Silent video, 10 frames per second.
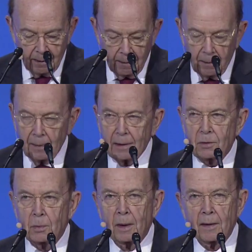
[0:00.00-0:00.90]
And
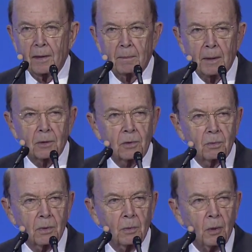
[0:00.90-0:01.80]
that's one of the most
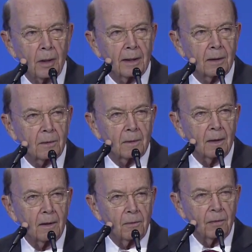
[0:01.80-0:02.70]
rewarding
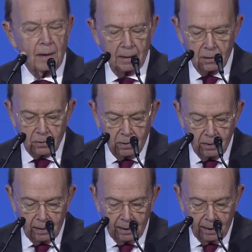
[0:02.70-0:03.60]
feelings you
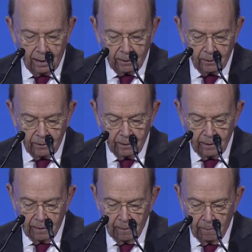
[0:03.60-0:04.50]
can have.
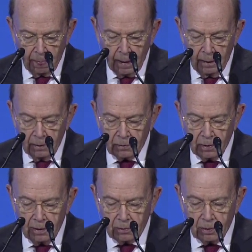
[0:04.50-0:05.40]
It's
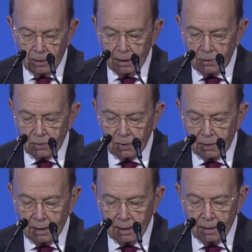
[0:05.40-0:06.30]
also
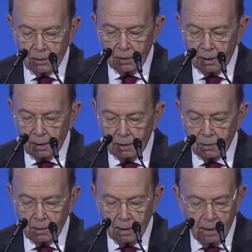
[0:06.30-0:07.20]
interesting to
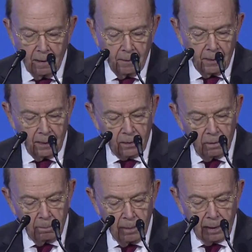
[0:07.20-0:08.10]
note that the
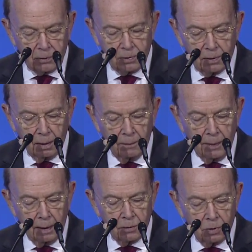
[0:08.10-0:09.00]
mix of
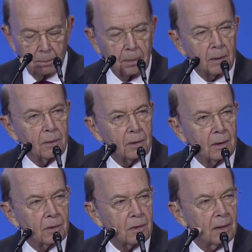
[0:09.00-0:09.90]

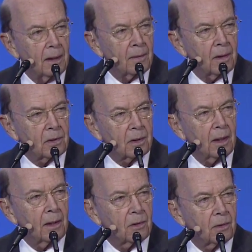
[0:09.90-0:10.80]
entrepreneurs in this
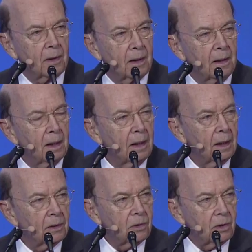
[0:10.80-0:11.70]
country
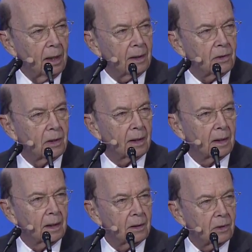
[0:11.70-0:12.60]
is changing
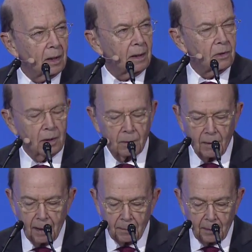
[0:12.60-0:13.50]
and changing
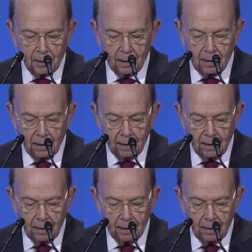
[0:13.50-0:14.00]
rapidly.